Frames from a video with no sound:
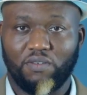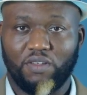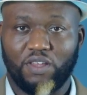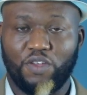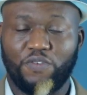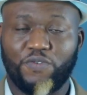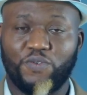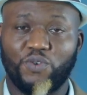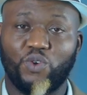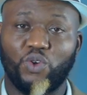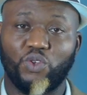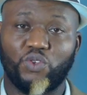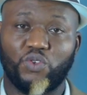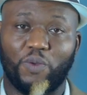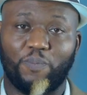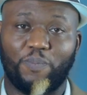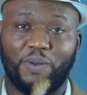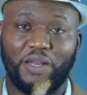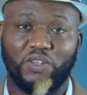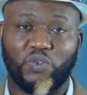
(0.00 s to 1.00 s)
If you go to
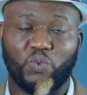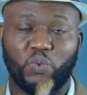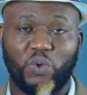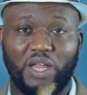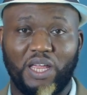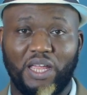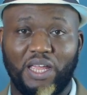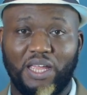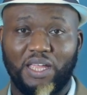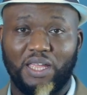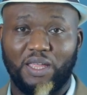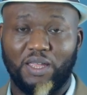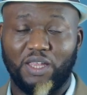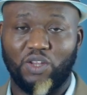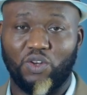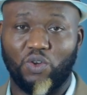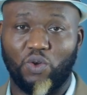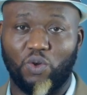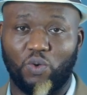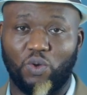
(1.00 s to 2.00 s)
a place where
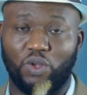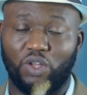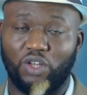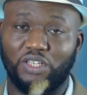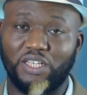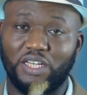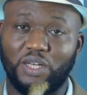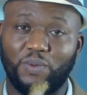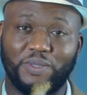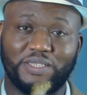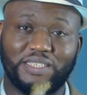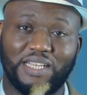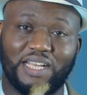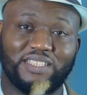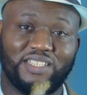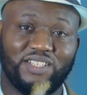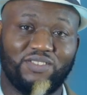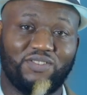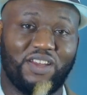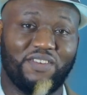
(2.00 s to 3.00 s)
you're dealing with
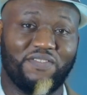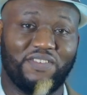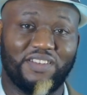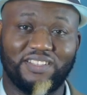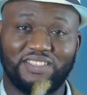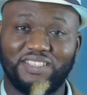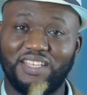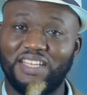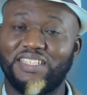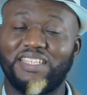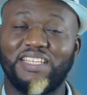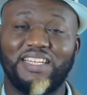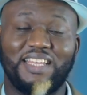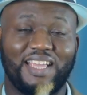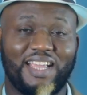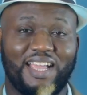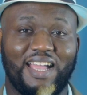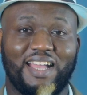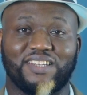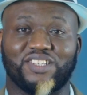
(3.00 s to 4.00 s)
taxi drivers, they deal
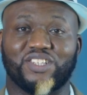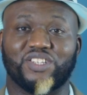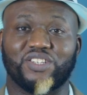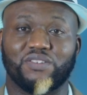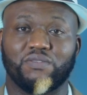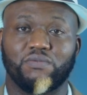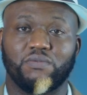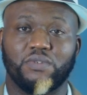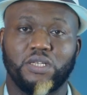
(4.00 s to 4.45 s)
in cash.